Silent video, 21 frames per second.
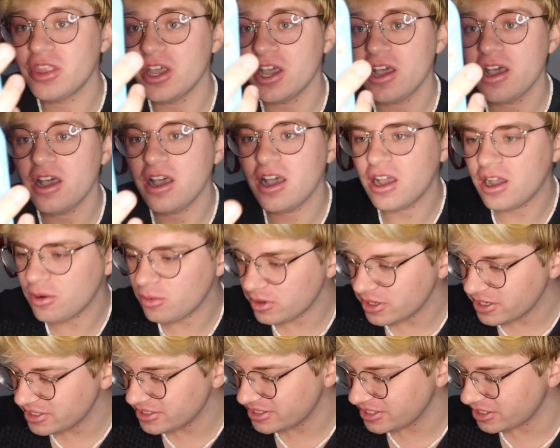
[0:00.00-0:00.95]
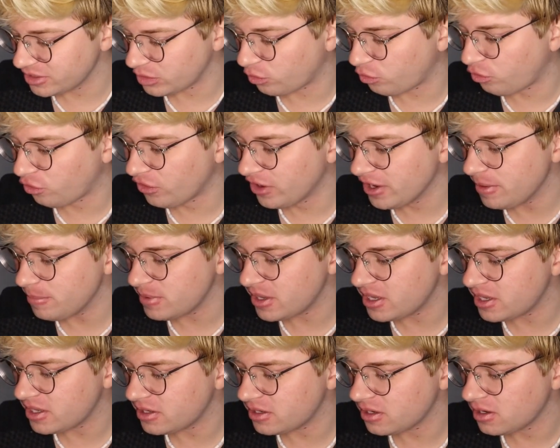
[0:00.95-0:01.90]
the, what is this,
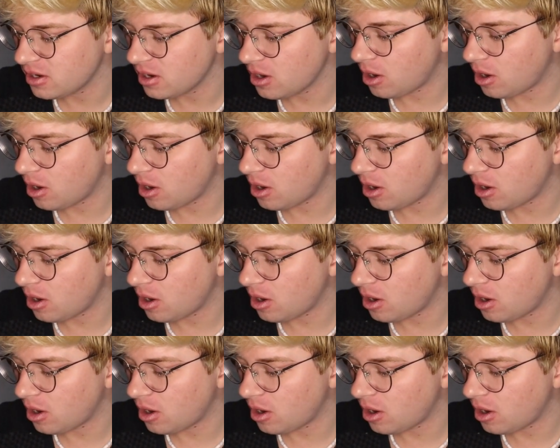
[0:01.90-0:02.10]
Freeman